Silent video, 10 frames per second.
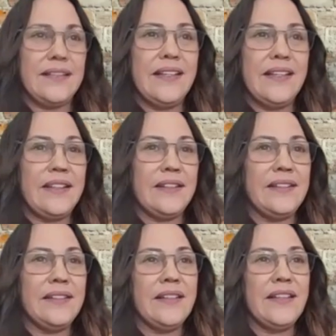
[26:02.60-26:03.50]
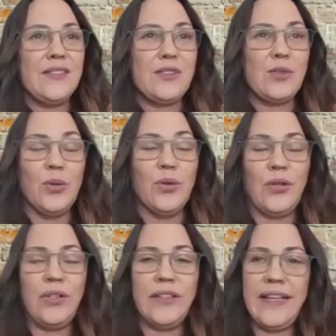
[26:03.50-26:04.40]
in
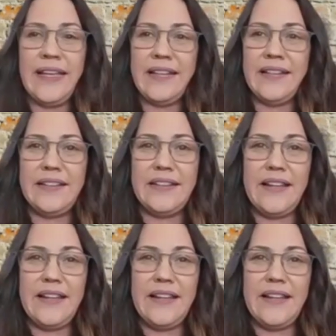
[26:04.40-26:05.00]
school and